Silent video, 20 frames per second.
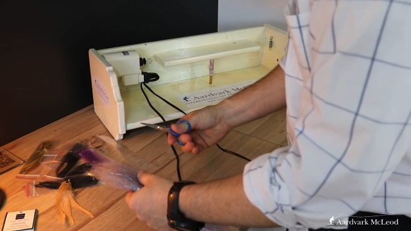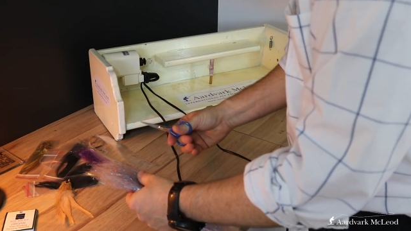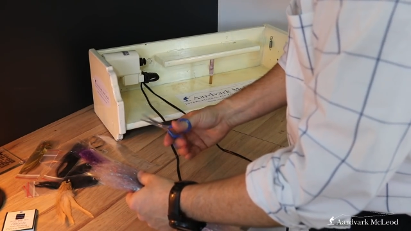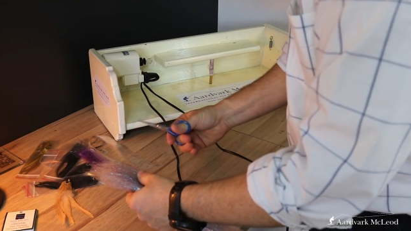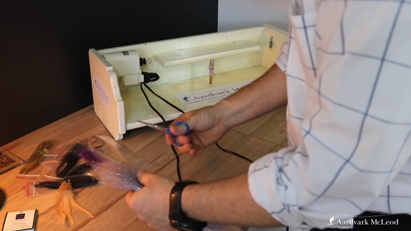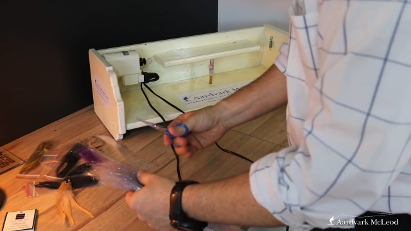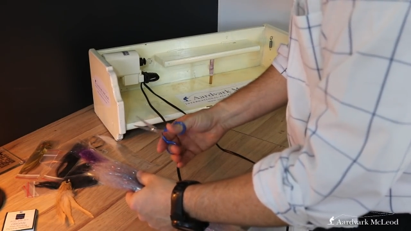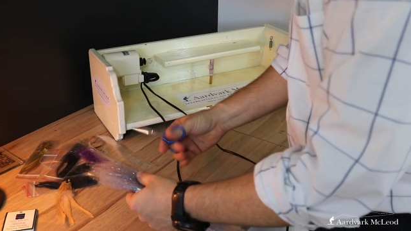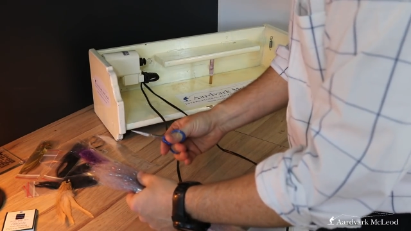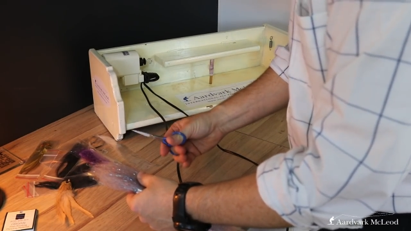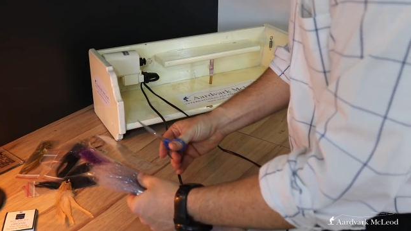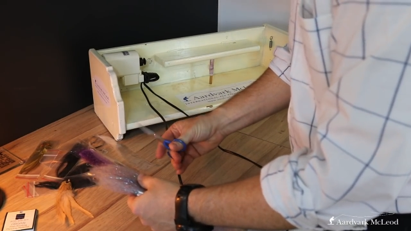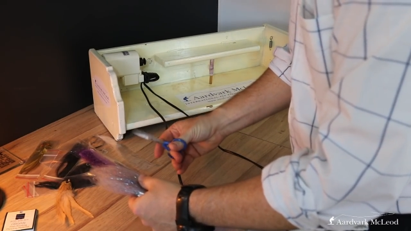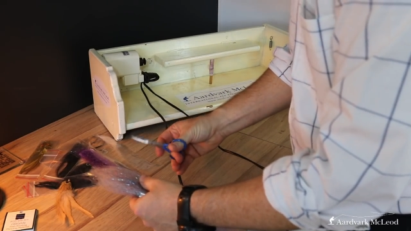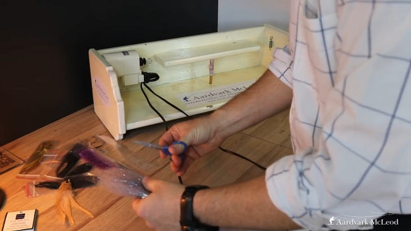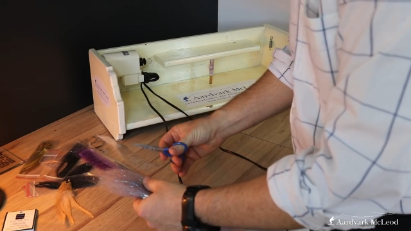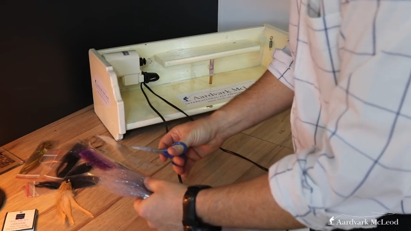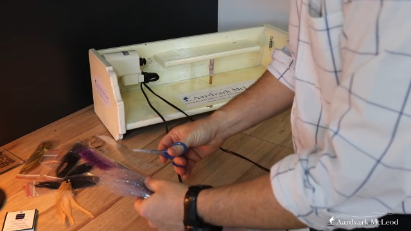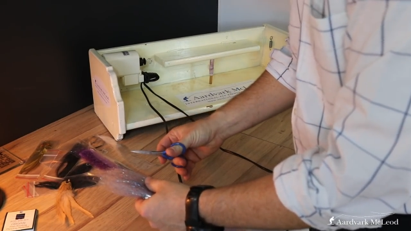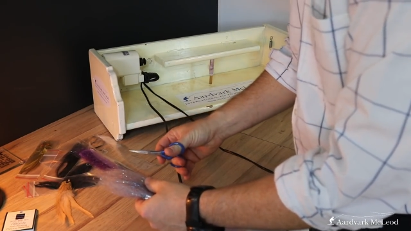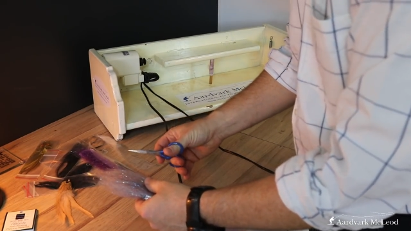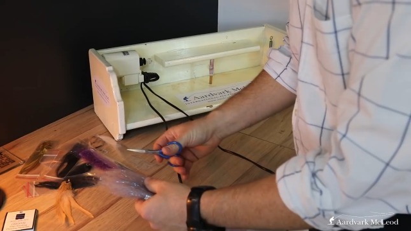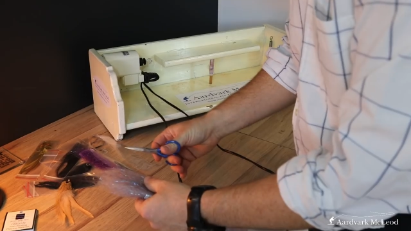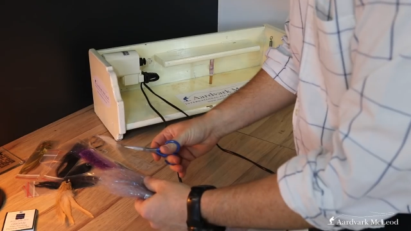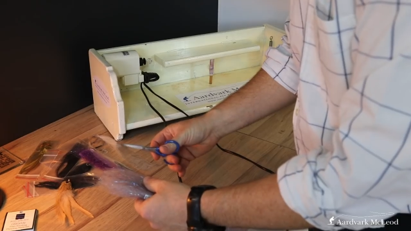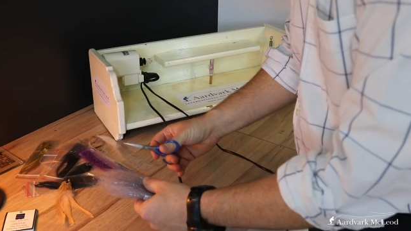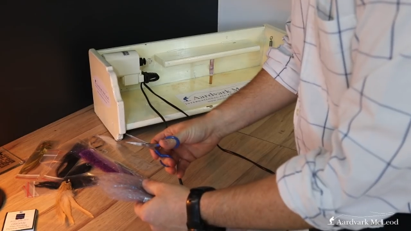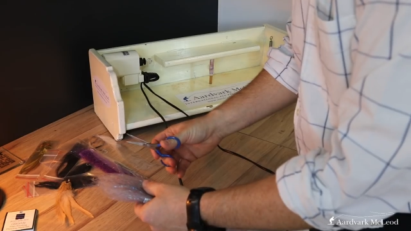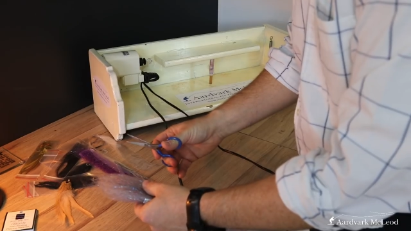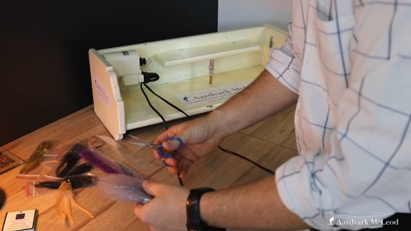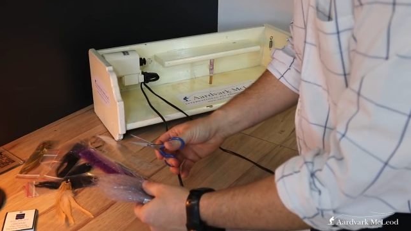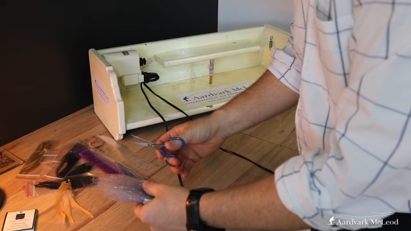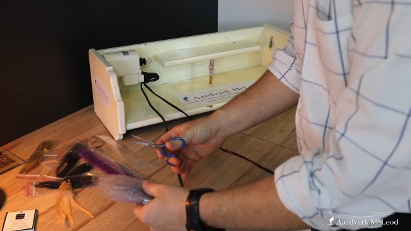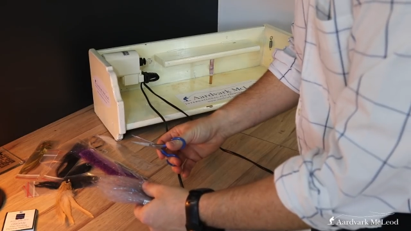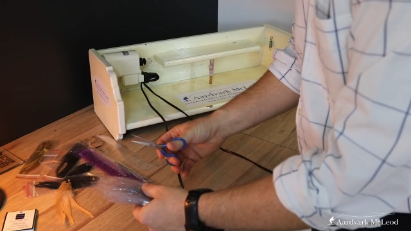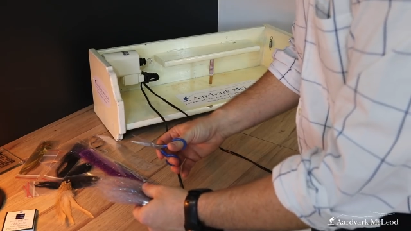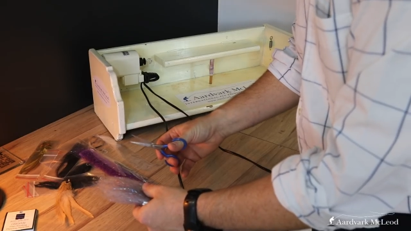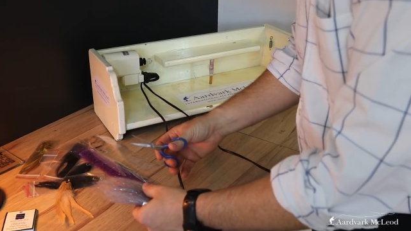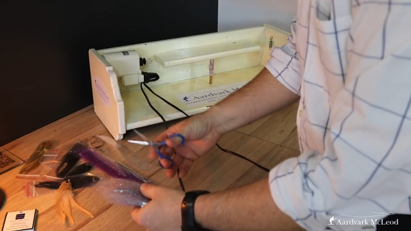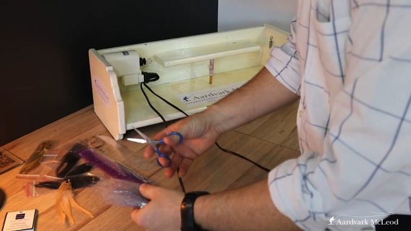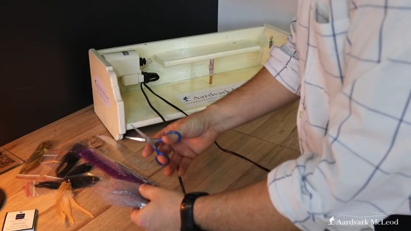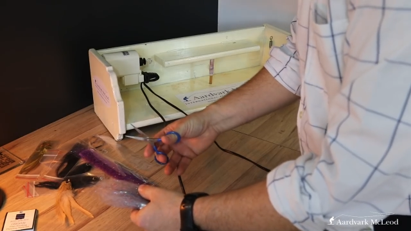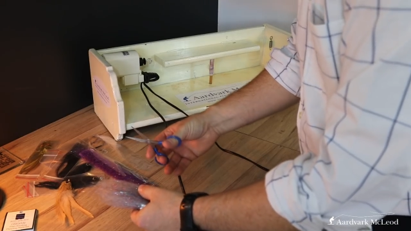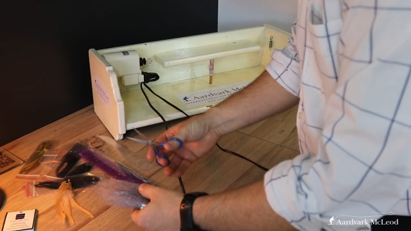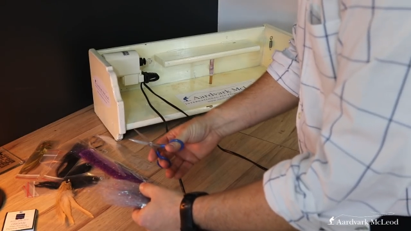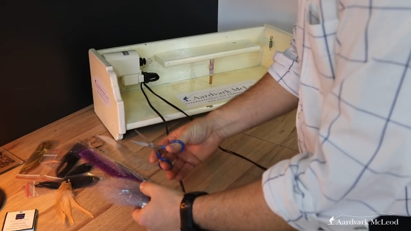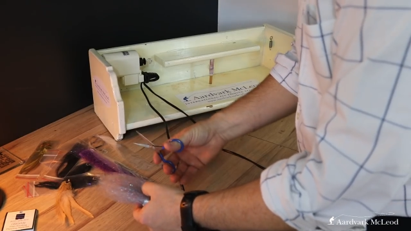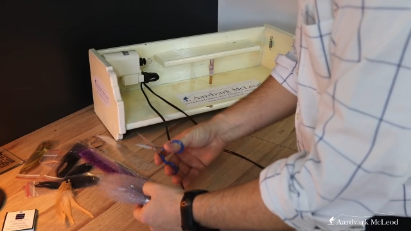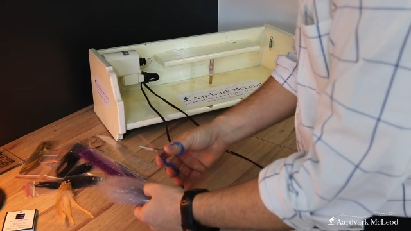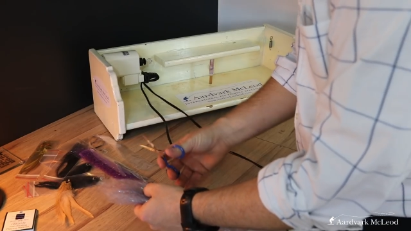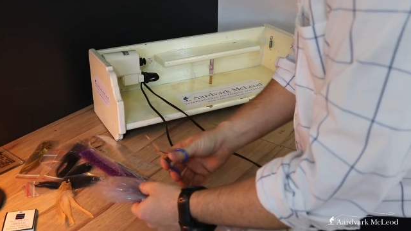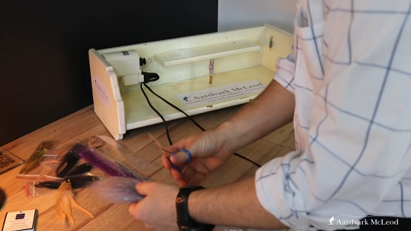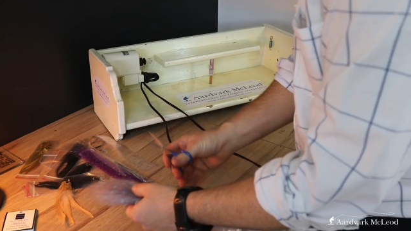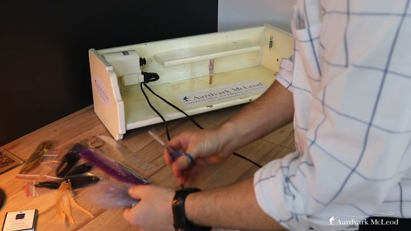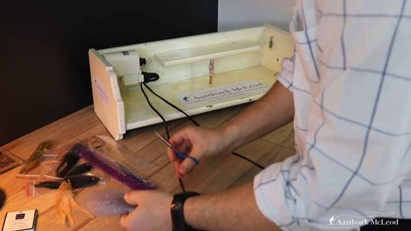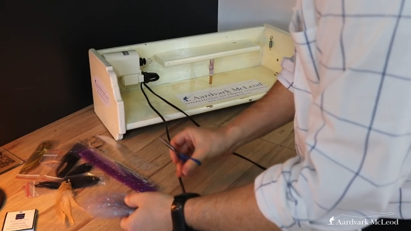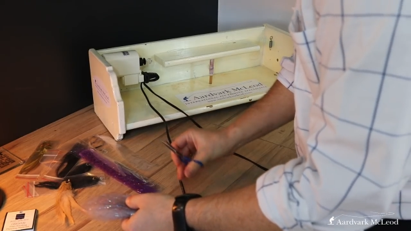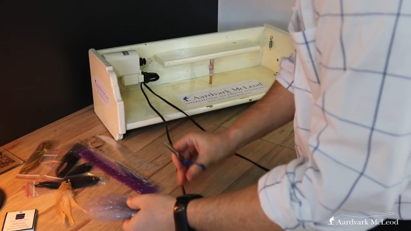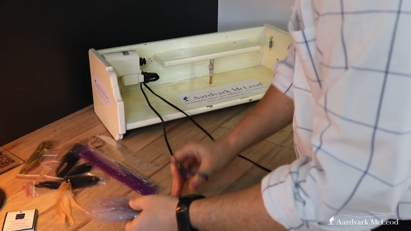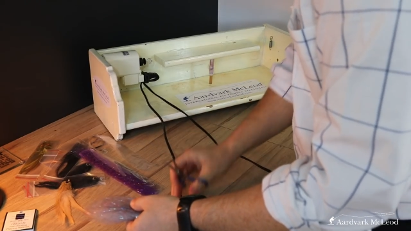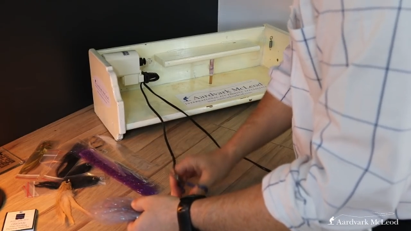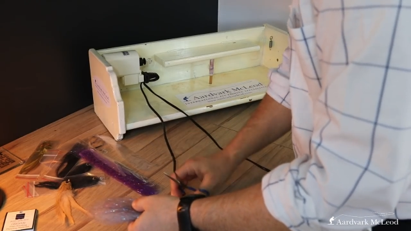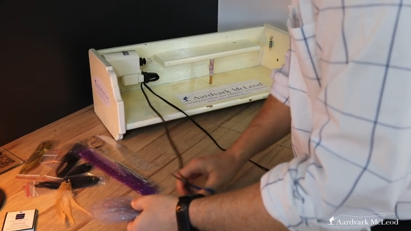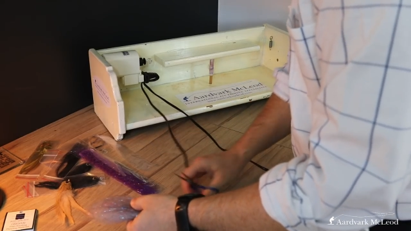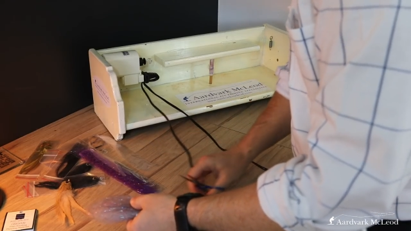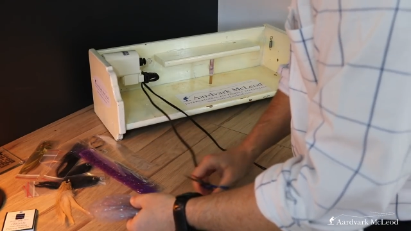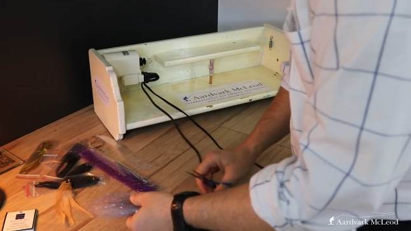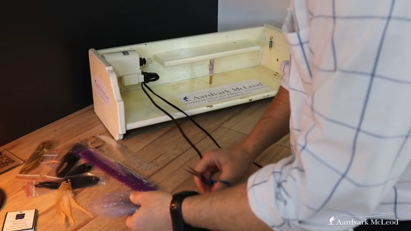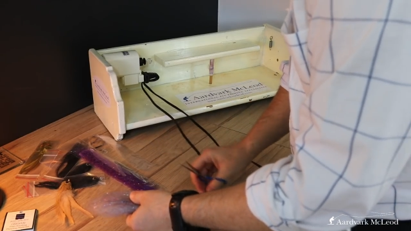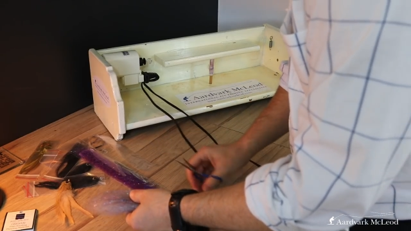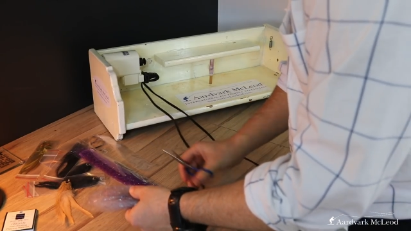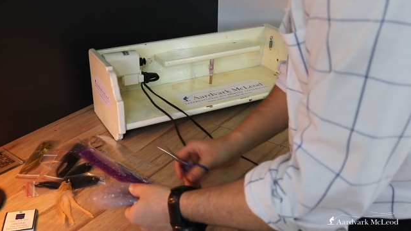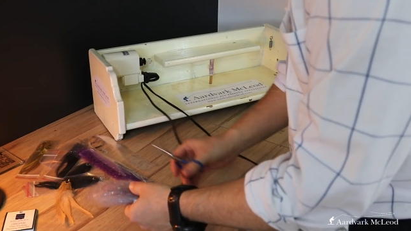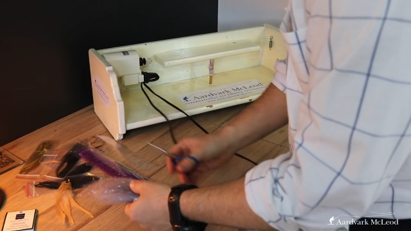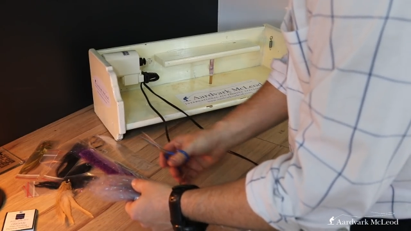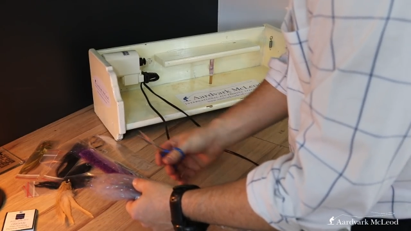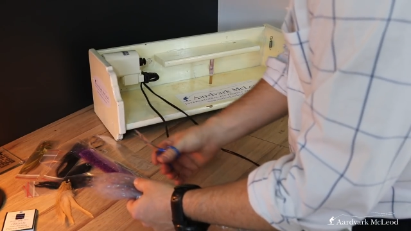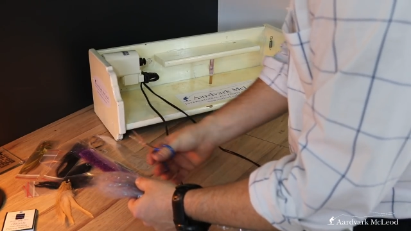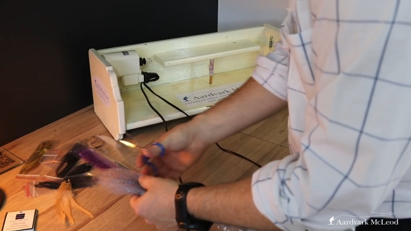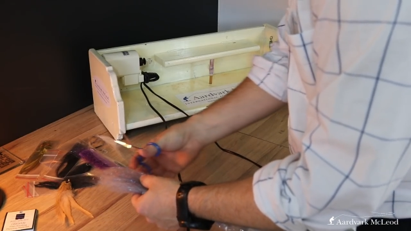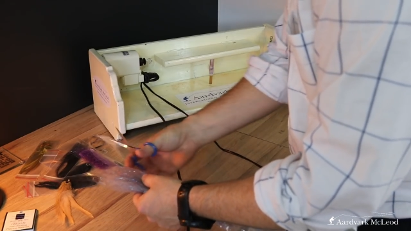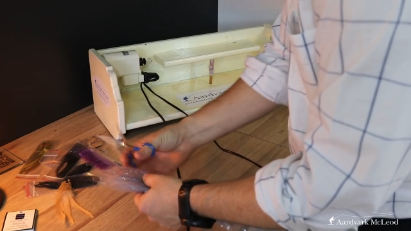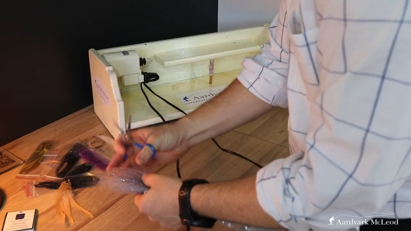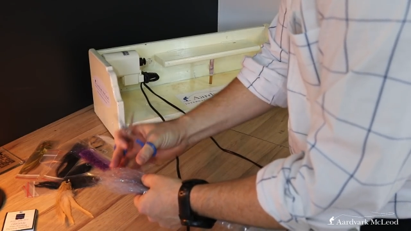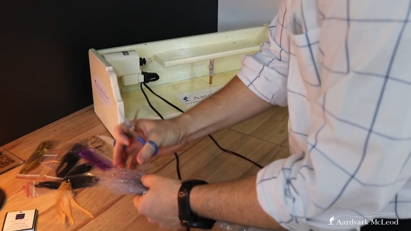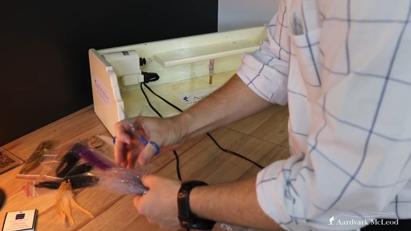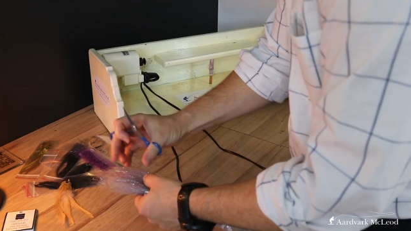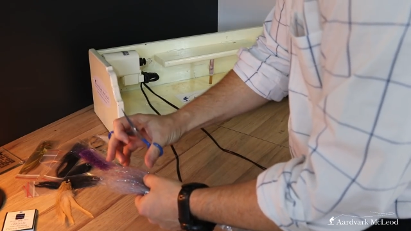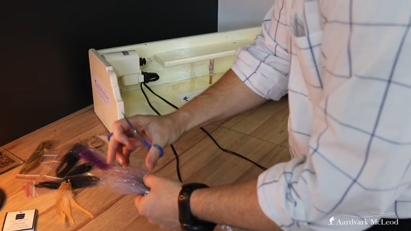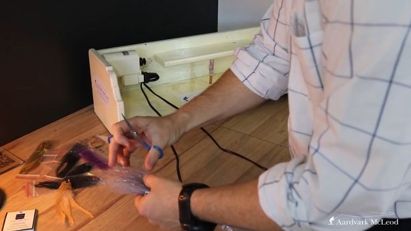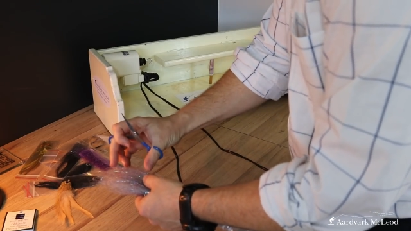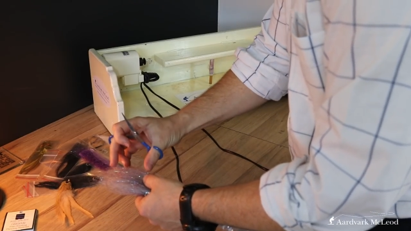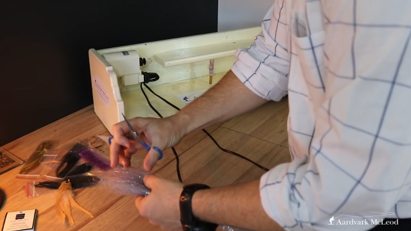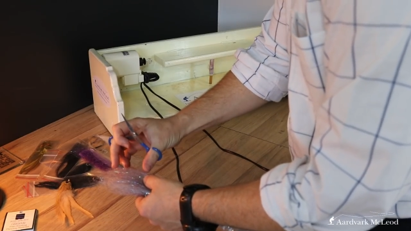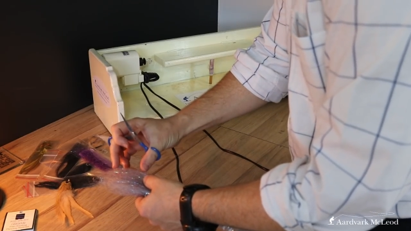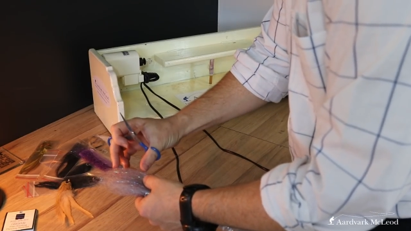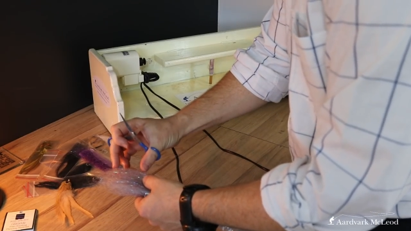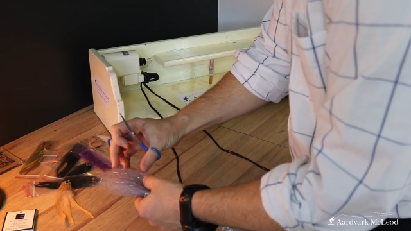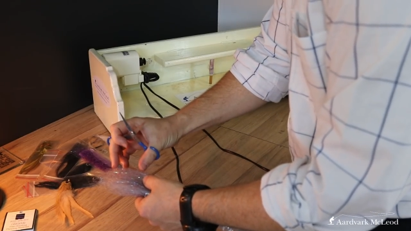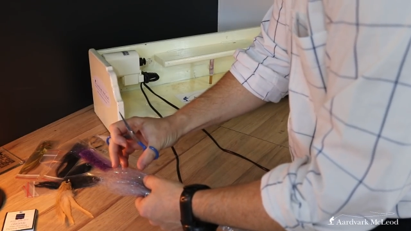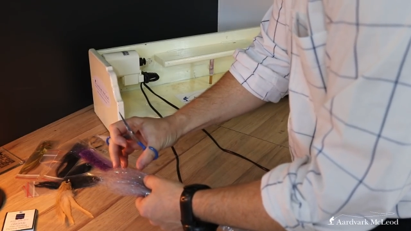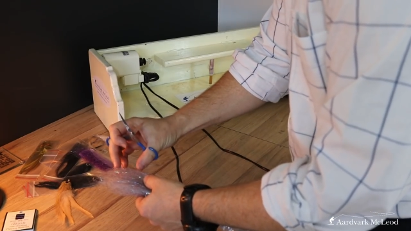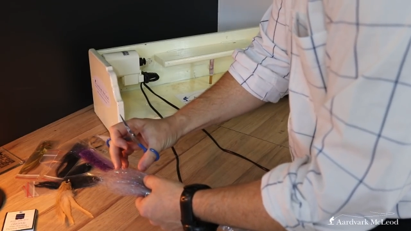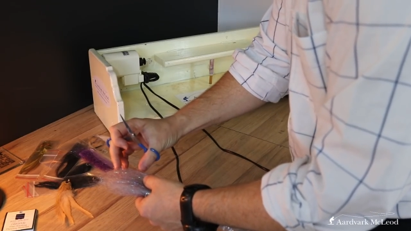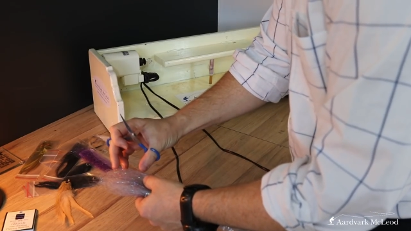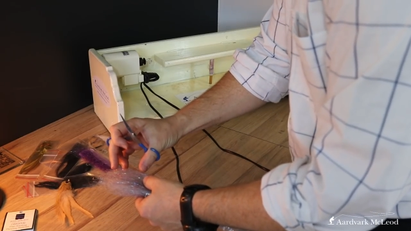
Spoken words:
No face is visible, so there are no lips to read.